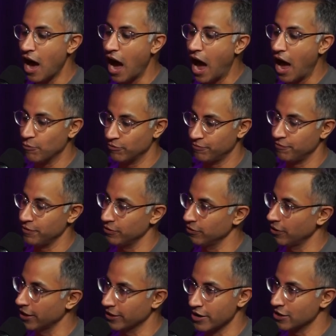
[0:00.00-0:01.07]
I would feel
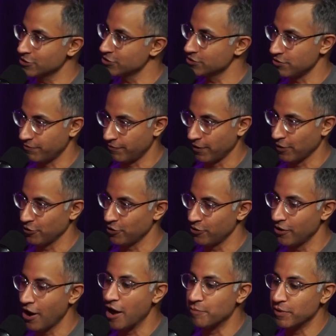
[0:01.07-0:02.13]
like not just a
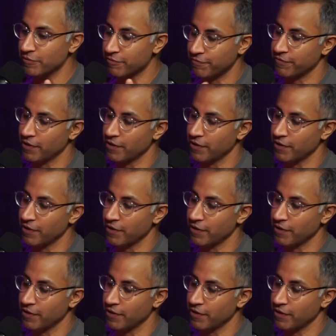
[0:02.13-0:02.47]
failure. I'd be a.